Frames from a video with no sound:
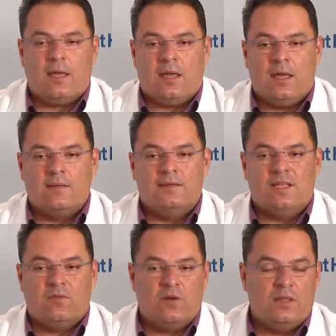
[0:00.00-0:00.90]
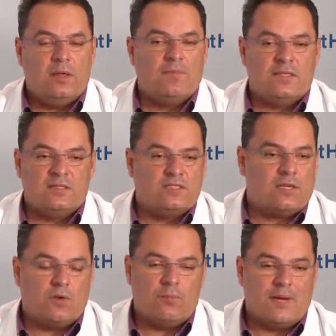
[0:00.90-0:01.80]
And definitely the message
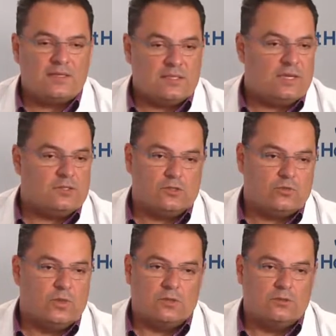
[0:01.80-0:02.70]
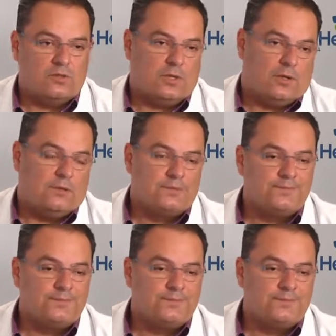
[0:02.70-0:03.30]
around vaccinations will continue.